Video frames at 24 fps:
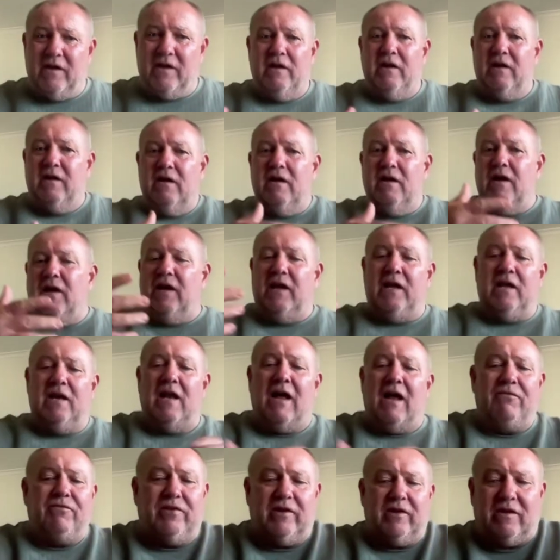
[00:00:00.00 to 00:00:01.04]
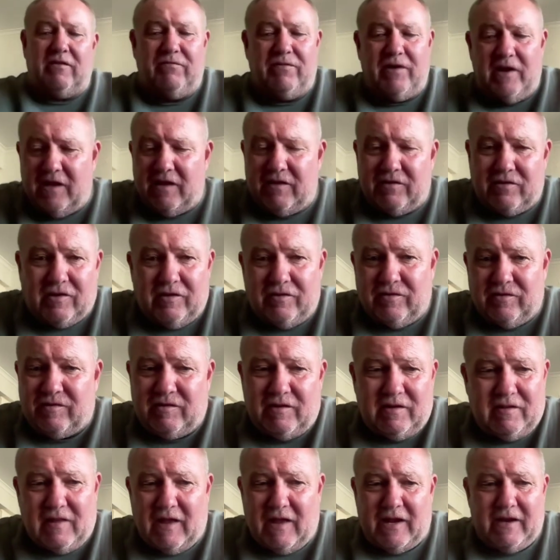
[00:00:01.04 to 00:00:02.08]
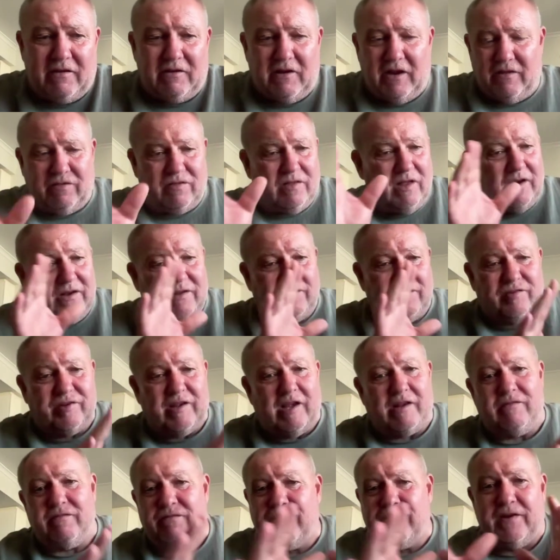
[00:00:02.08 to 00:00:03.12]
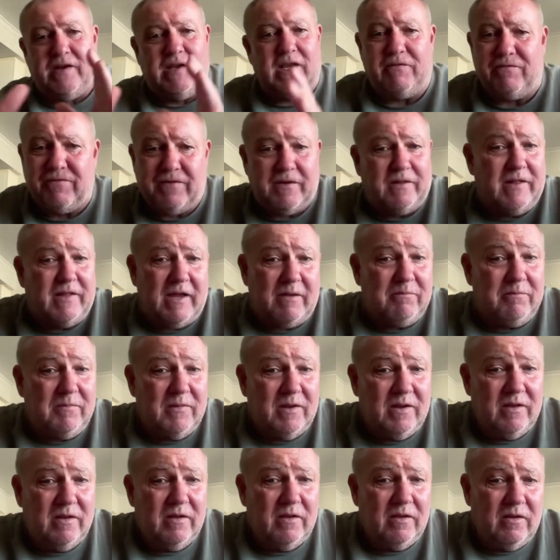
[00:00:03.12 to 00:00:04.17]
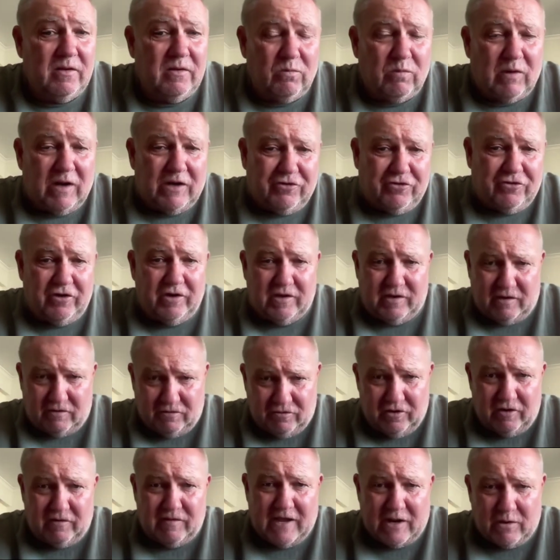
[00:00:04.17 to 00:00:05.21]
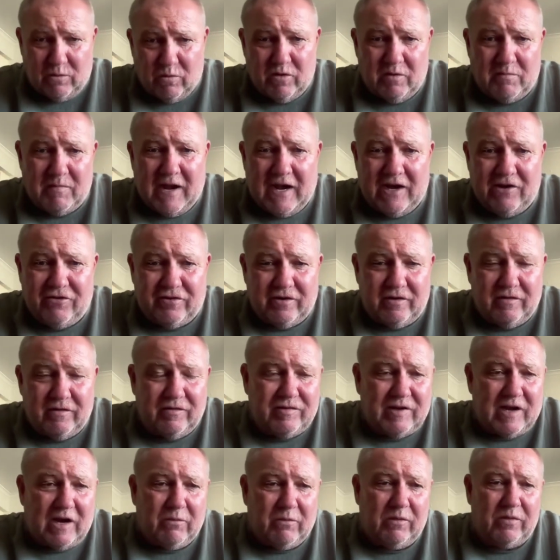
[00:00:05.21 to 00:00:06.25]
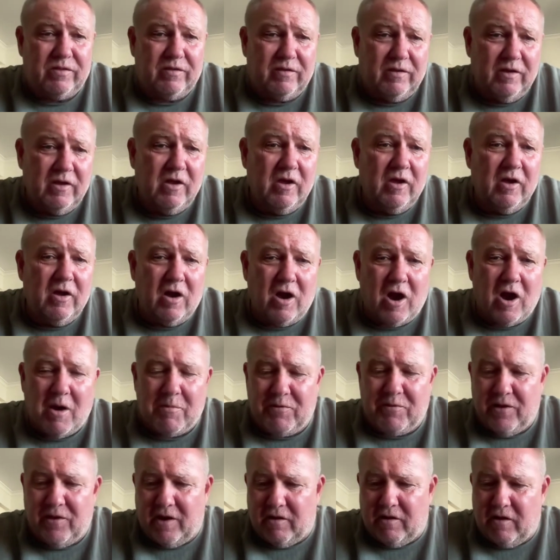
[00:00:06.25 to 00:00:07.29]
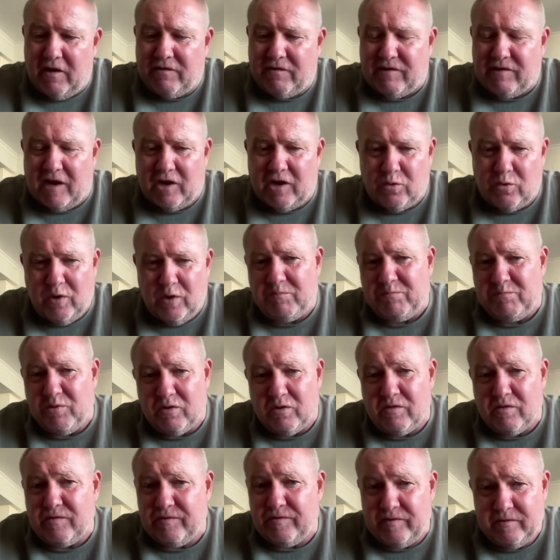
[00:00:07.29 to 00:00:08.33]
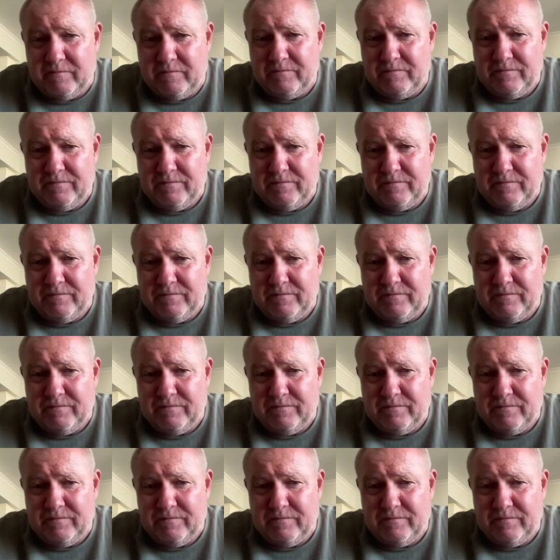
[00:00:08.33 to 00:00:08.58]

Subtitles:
it. And he loves the convenience because it's set and forget for them. Once you do that automation, say with hypothetically, let's say QuickBooks.